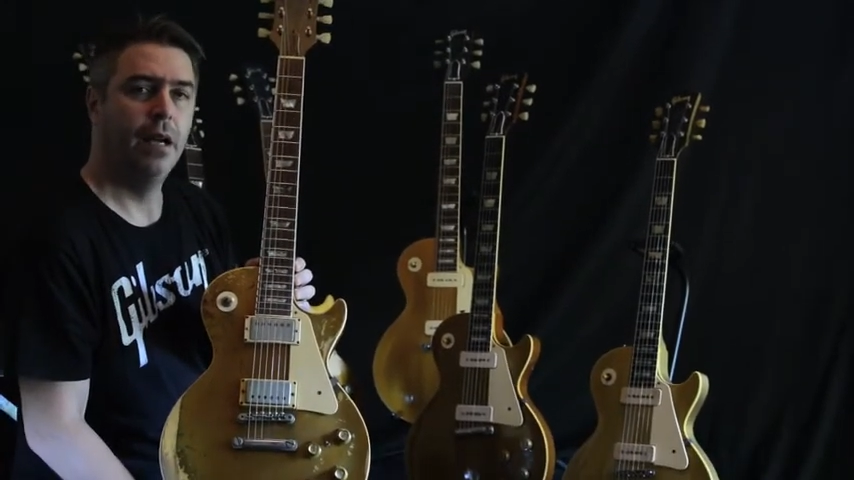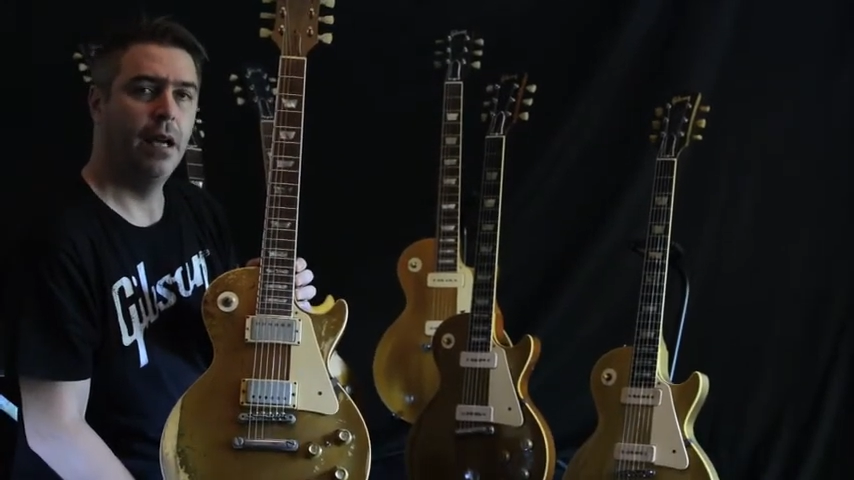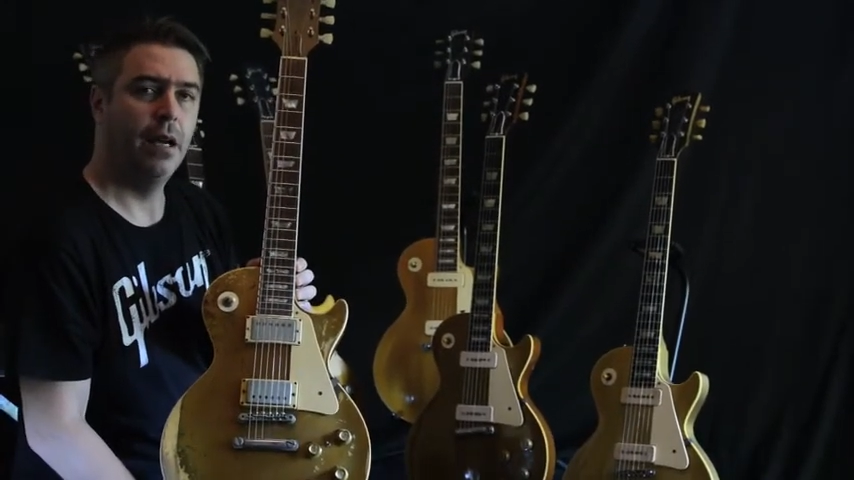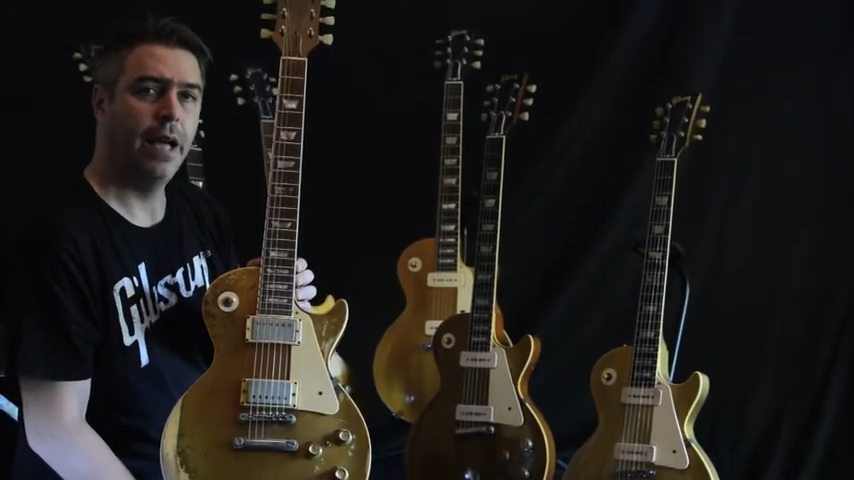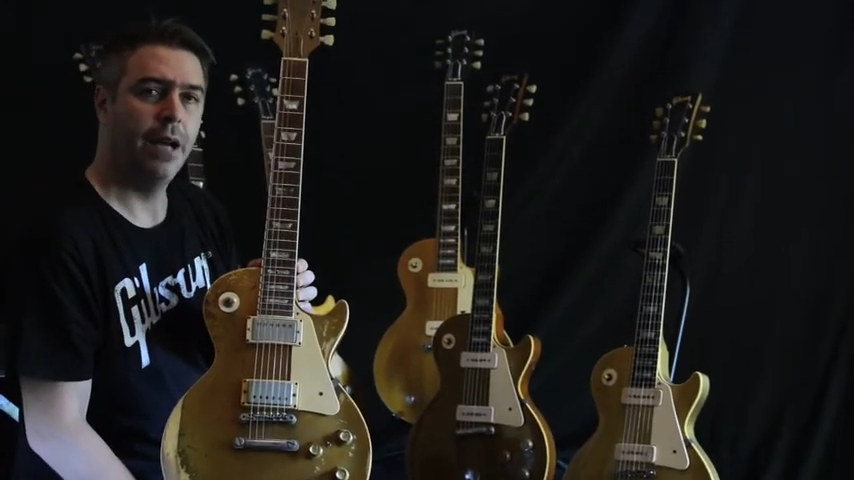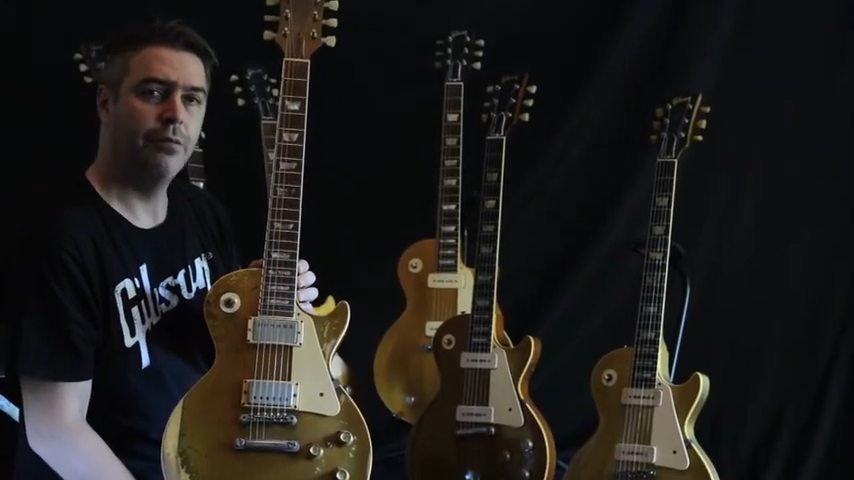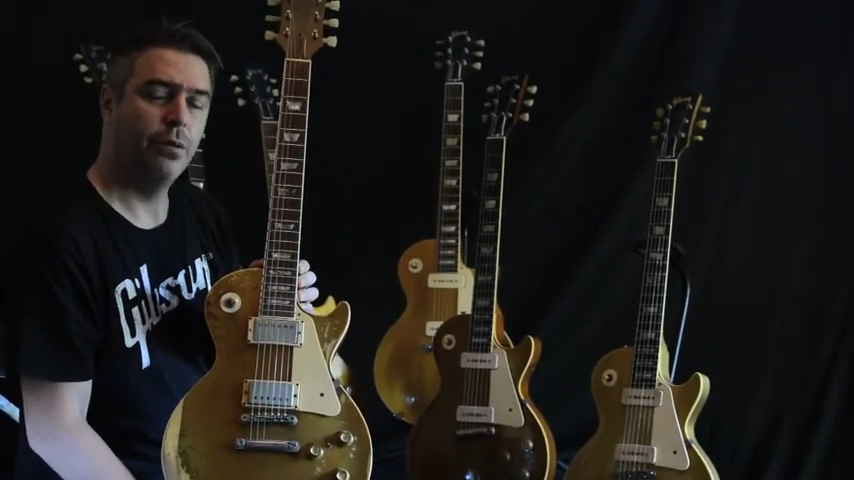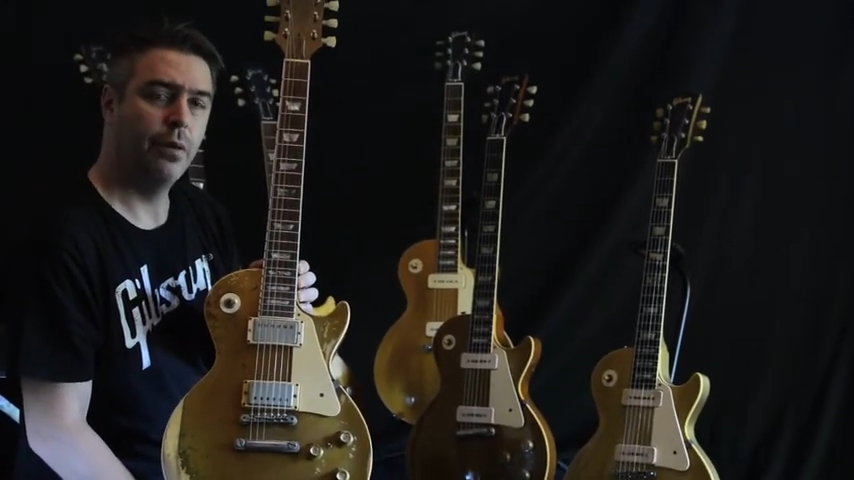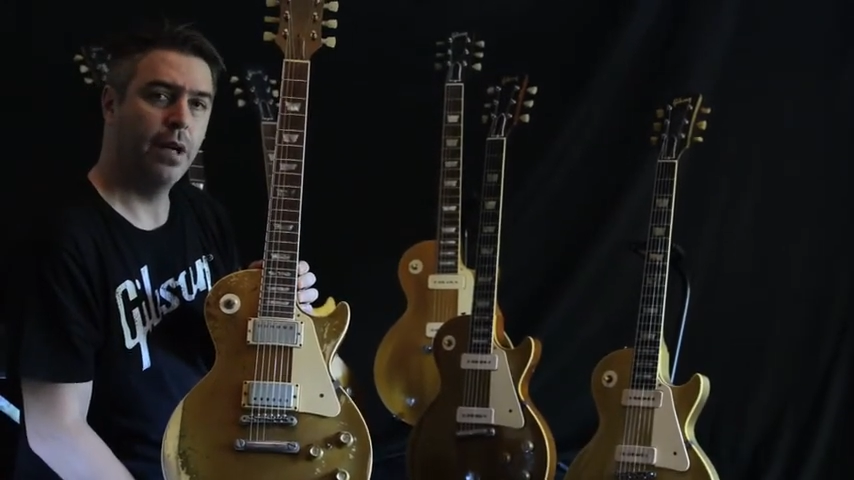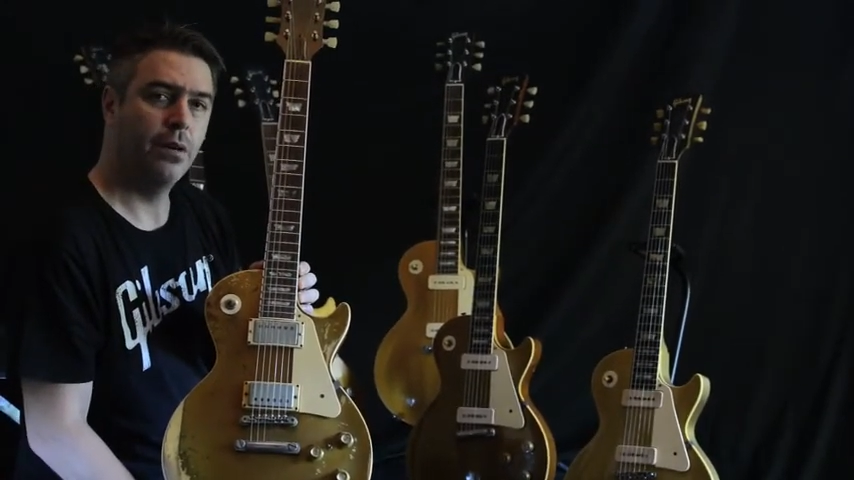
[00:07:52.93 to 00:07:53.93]
and for
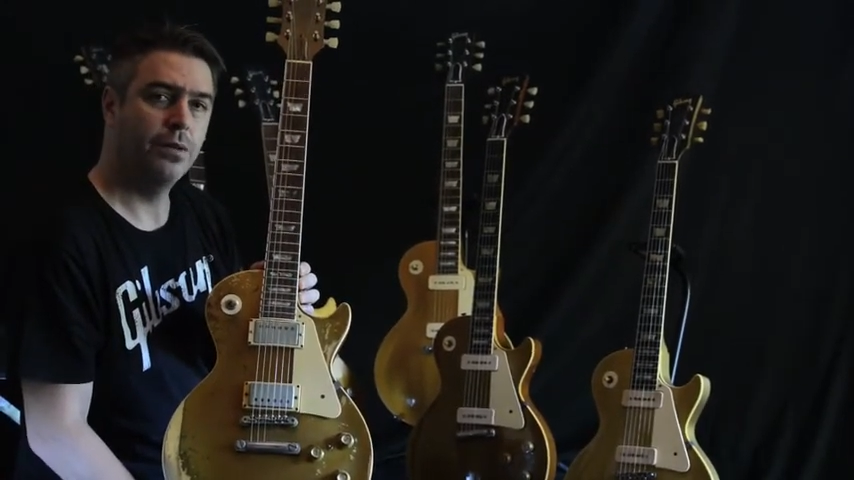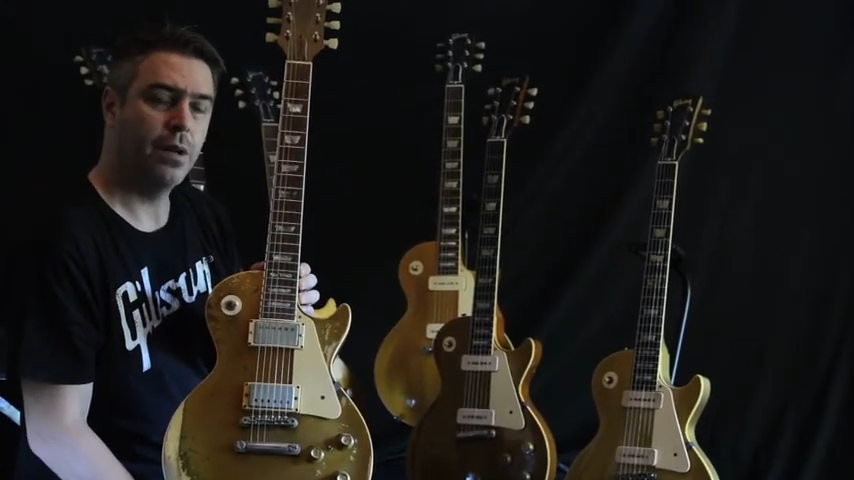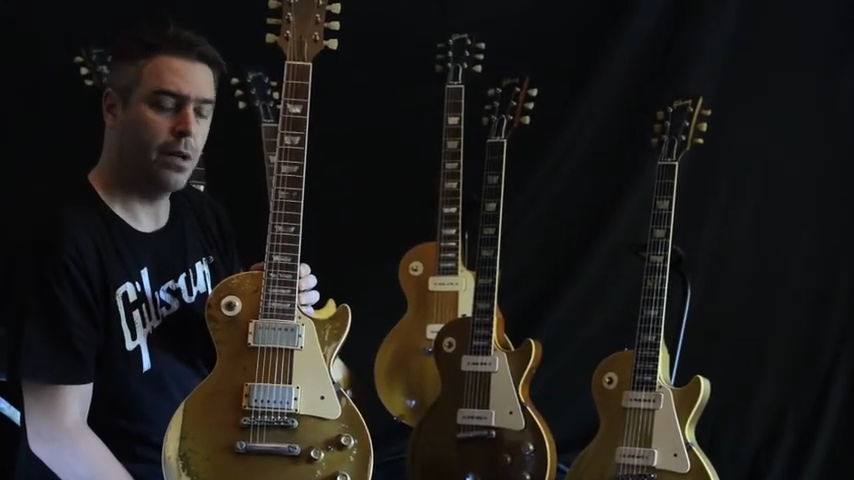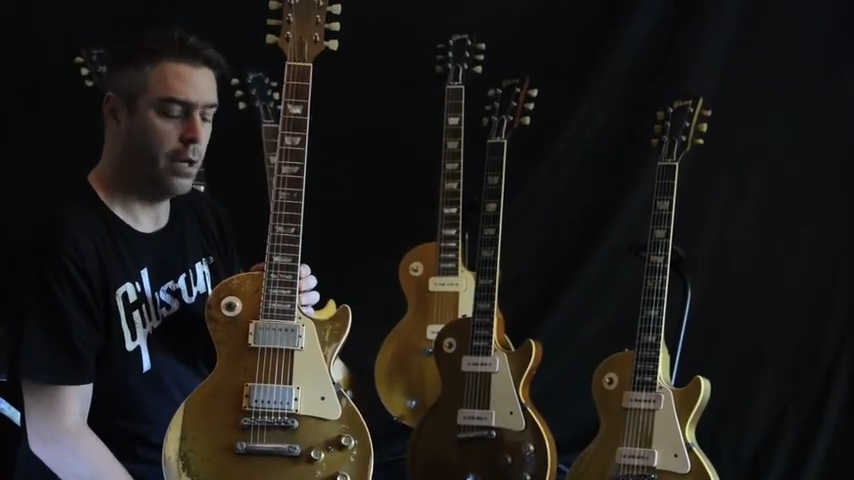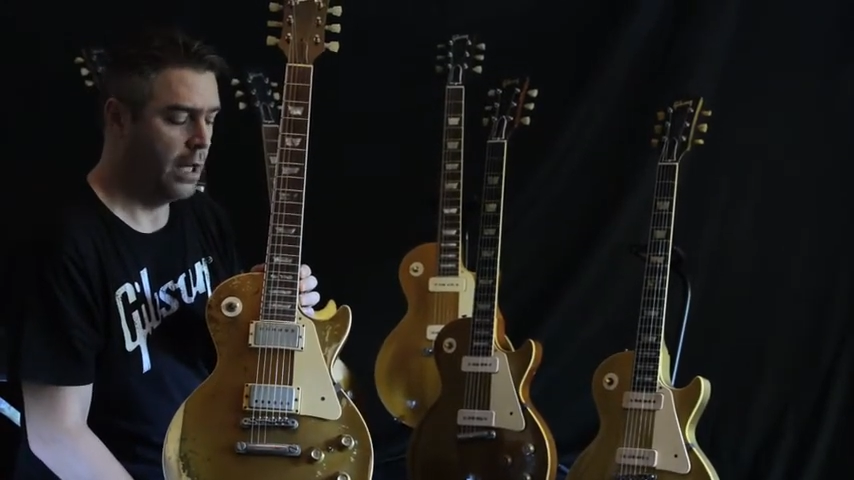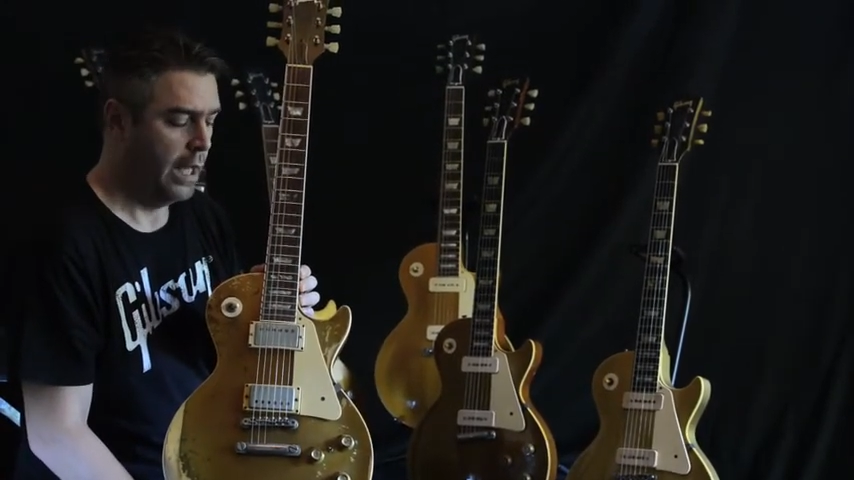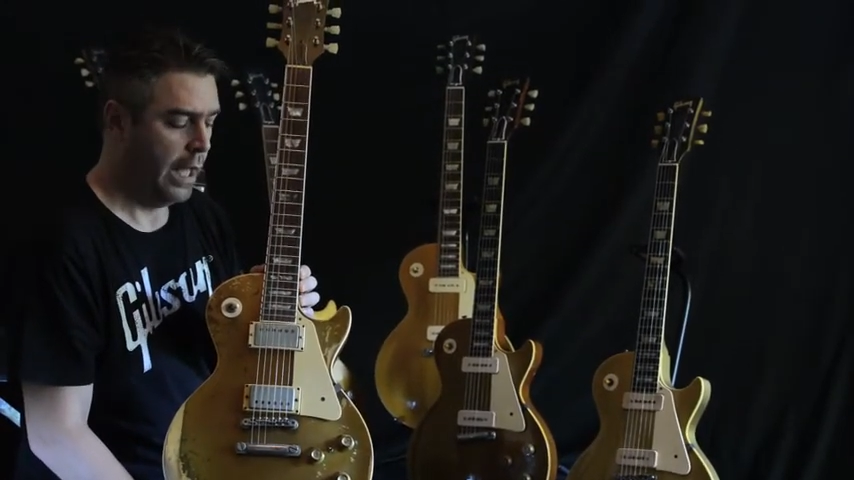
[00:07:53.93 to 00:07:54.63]
Ringo Starr,